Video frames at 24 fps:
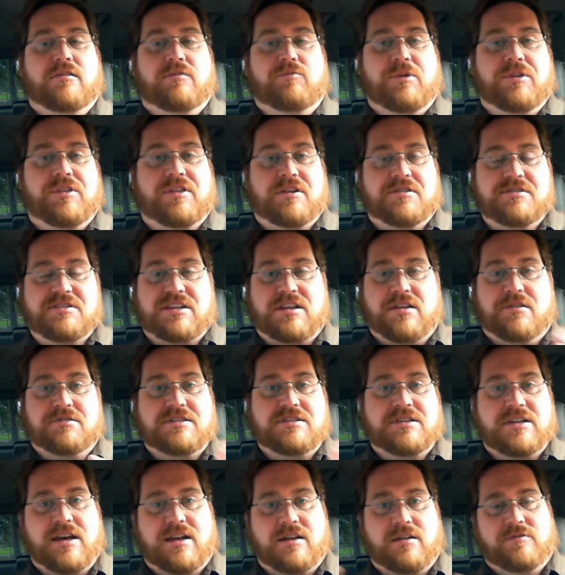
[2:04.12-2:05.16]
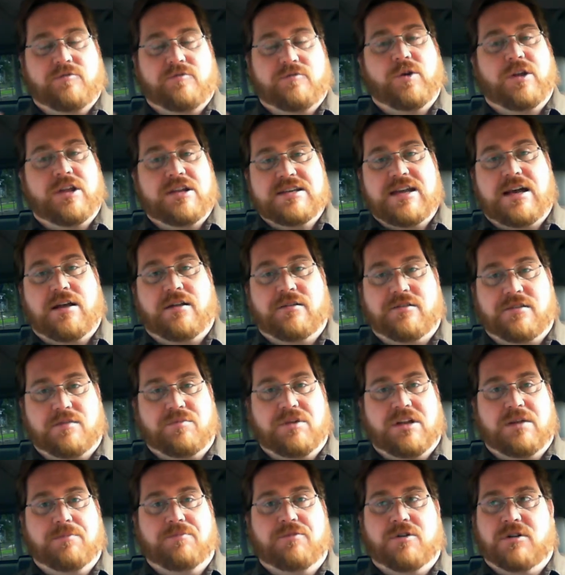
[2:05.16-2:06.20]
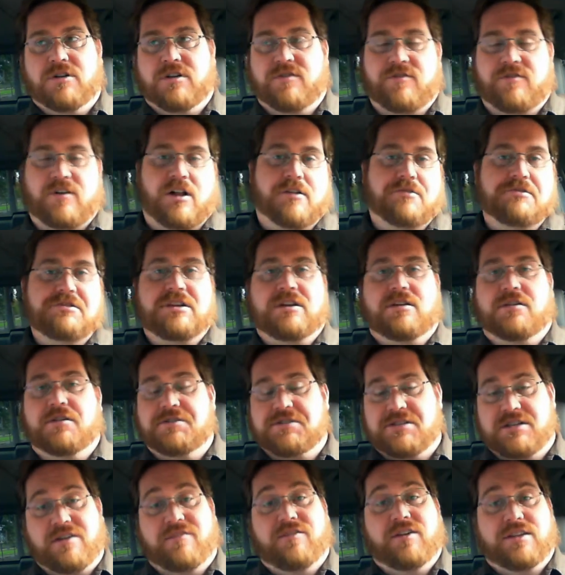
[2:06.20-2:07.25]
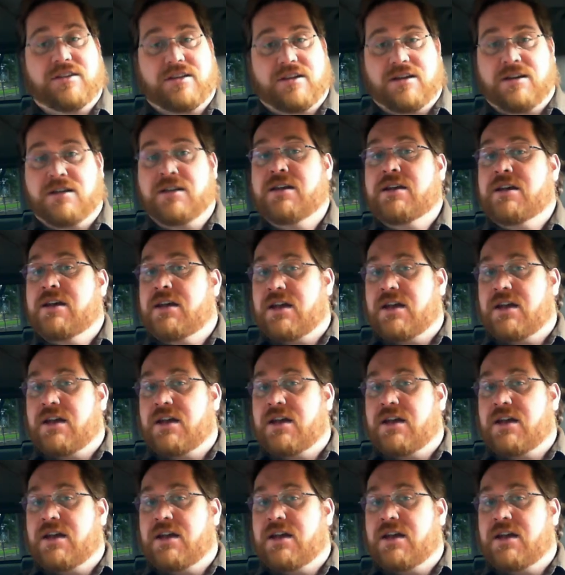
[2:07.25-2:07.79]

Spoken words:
with their skill set and really talented people and volunteers and everything,